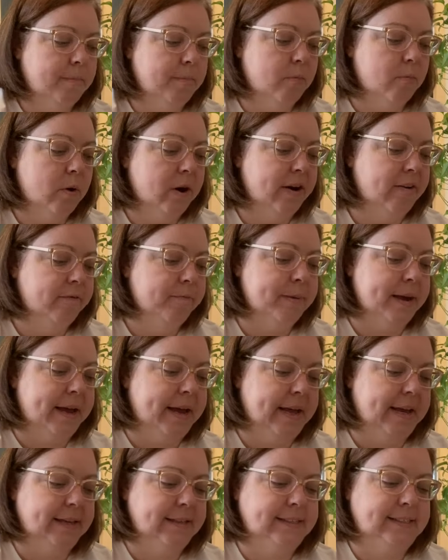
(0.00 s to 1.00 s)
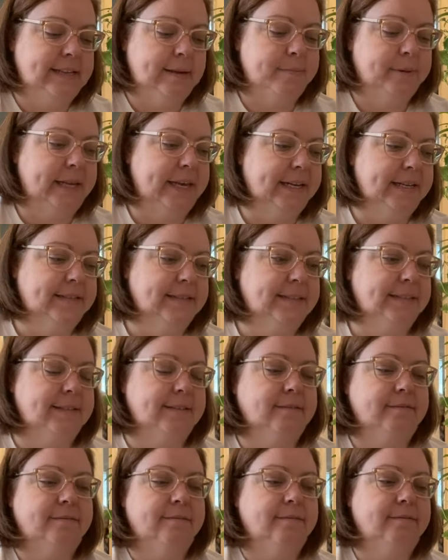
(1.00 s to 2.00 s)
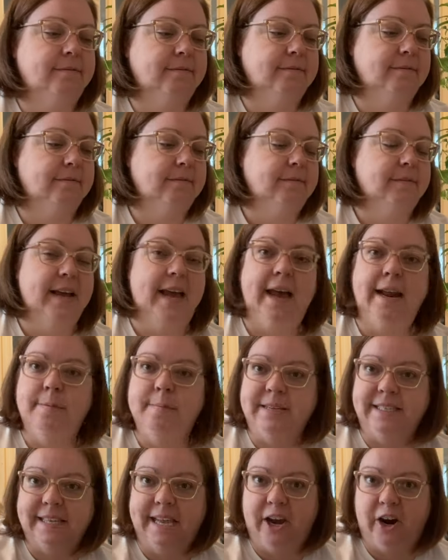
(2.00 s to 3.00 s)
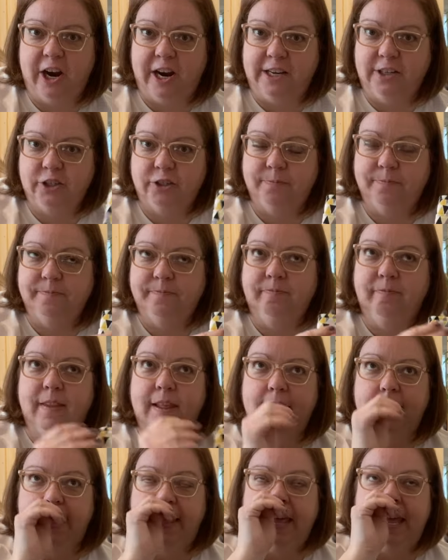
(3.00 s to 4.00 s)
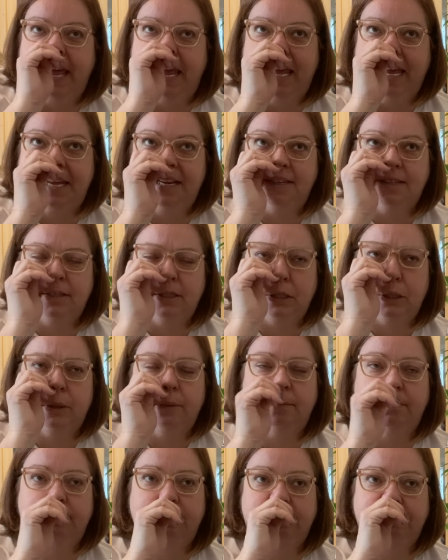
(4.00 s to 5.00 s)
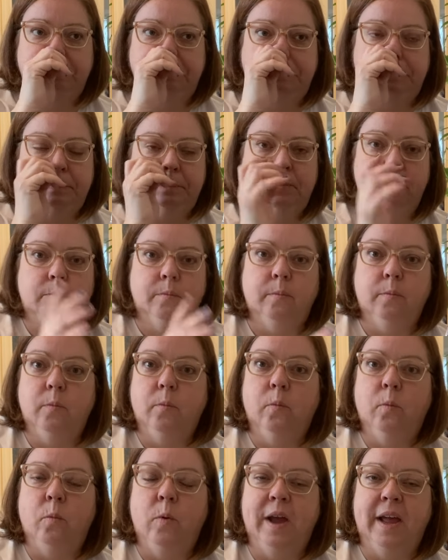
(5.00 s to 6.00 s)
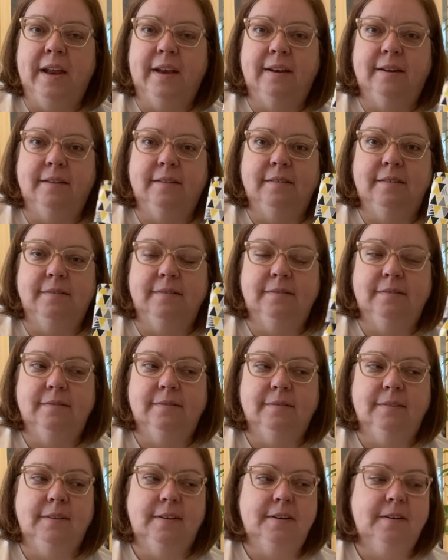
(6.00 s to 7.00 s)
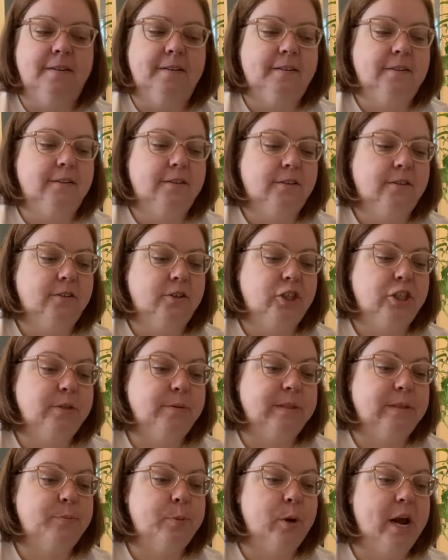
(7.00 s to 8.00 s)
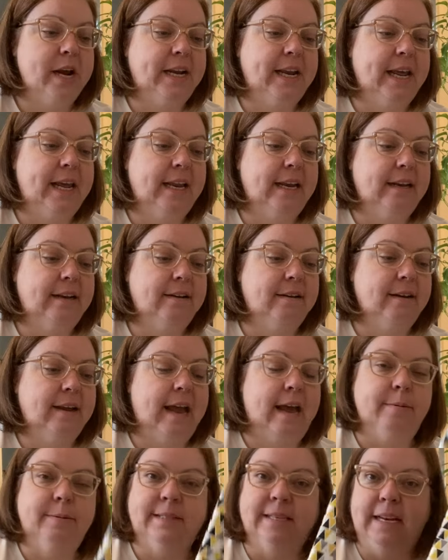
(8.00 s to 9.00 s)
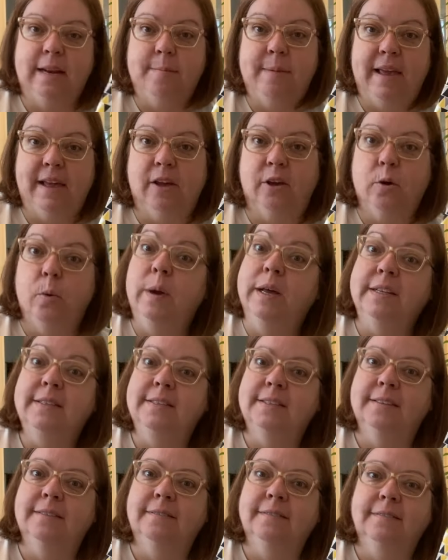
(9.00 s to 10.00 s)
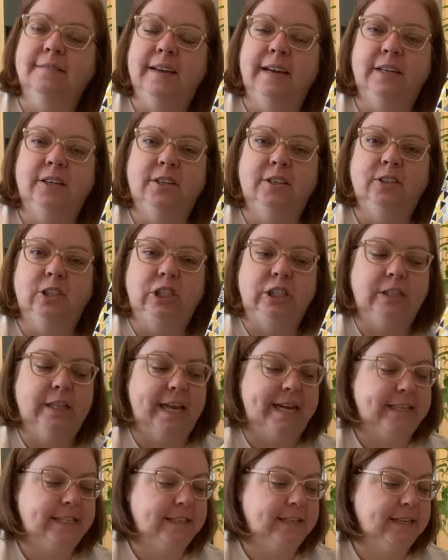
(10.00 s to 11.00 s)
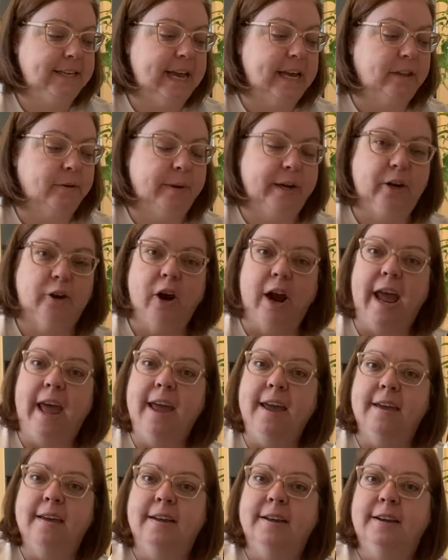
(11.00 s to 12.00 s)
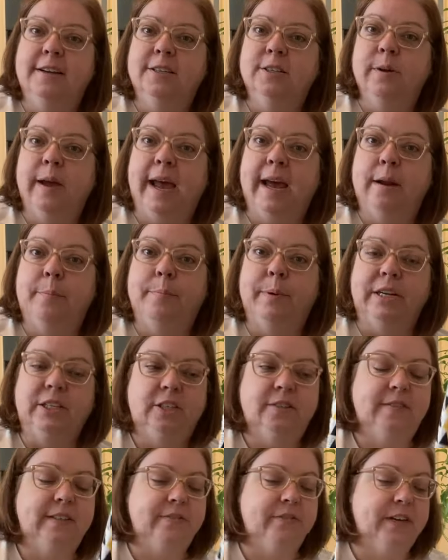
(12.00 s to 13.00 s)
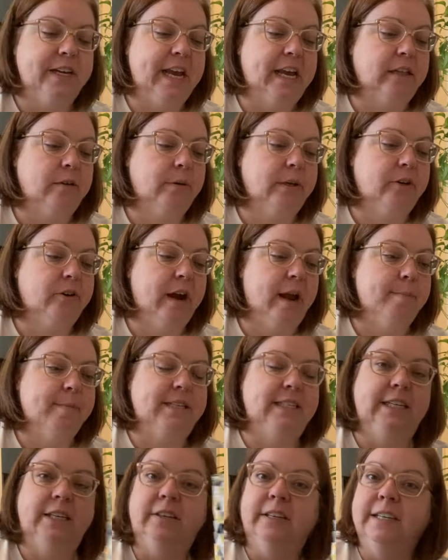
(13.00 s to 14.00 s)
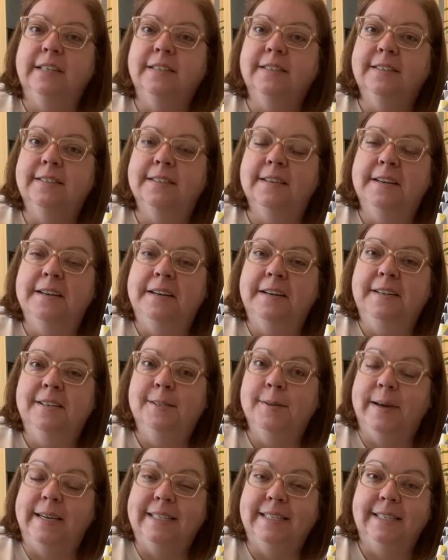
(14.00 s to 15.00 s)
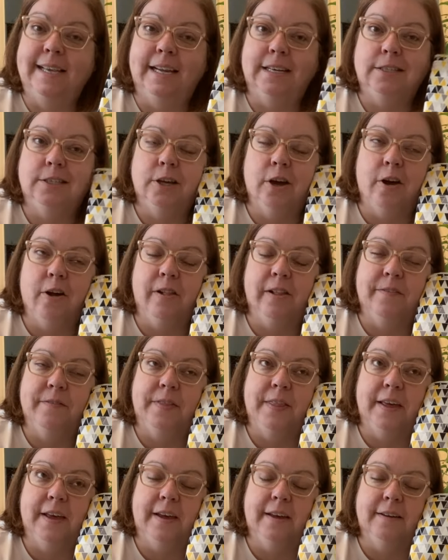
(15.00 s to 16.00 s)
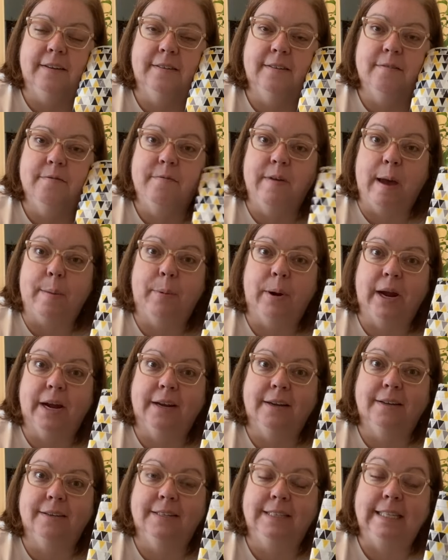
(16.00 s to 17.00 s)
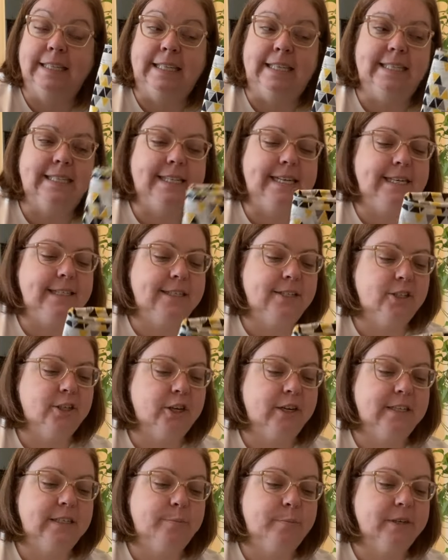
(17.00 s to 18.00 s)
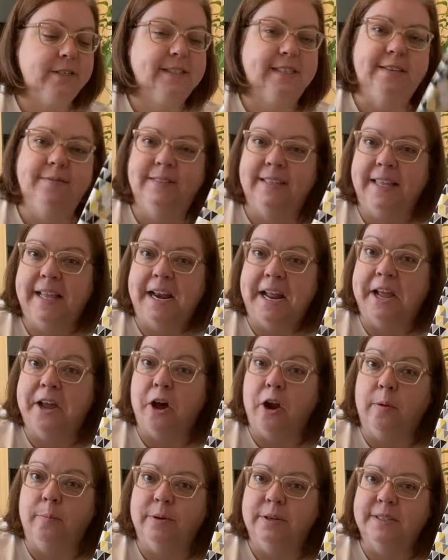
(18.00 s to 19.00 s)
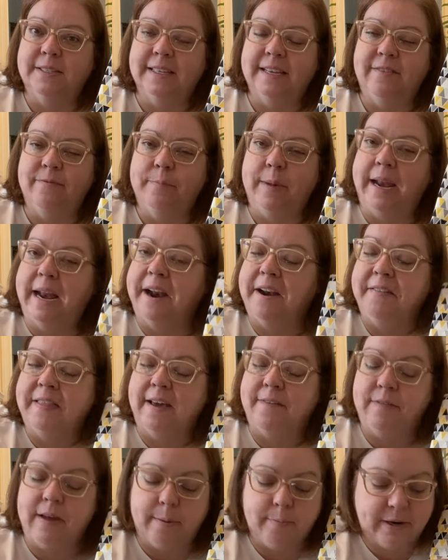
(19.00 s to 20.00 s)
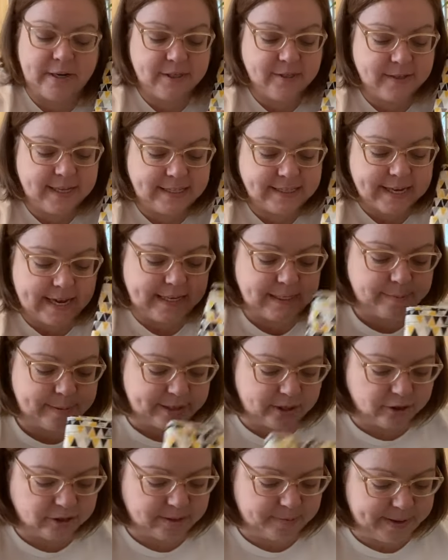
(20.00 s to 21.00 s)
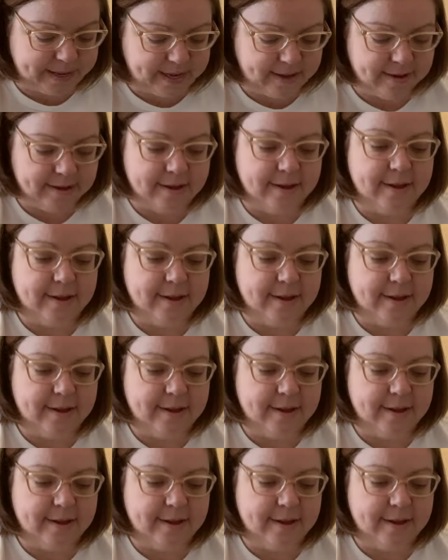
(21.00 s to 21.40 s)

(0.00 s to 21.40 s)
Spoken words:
One of my siblings had a miscarriage, and when she was pregnant, I was going to make a quilt, and she liked the yellow and gray. So I had a bunch of different yellow and gray materials. So I sent all of the fabric to Lindsay to turn into book sleeves, and then I got a book sleeve made out of that fabric. So that's kind of special to me.